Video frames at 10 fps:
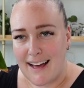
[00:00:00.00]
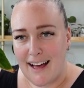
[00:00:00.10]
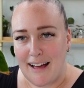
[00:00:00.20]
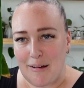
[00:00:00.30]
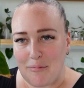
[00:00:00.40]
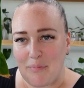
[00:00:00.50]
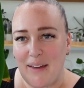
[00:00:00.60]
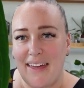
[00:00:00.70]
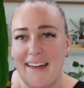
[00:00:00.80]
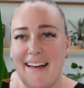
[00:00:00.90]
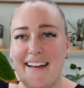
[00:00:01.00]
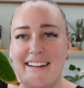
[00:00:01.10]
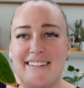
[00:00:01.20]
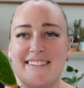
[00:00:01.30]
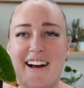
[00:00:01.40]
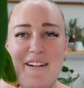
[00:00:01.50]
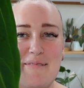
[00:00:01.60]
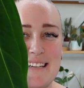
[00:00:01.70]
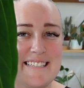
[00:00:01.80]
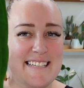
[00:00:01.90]
up and I'm
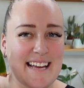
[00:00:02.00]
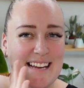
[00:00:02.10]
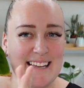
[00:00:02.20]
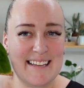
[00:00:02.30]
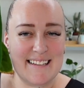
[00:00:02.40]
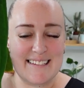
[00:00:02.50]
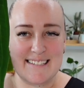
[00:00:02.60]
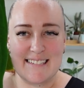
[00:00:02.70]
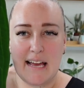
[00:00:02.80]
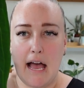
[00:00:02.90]
excited.